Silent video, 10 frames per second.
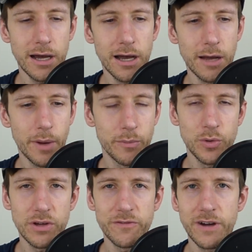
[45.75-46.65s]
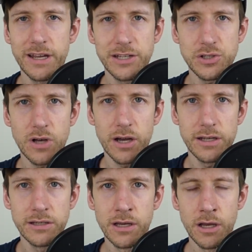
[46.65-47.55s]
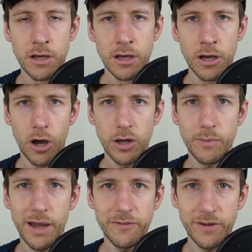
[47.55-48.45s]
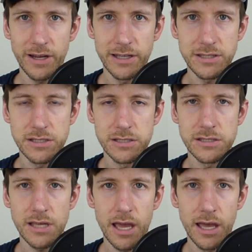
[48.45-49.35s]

I'm doing a financial audit on my finances.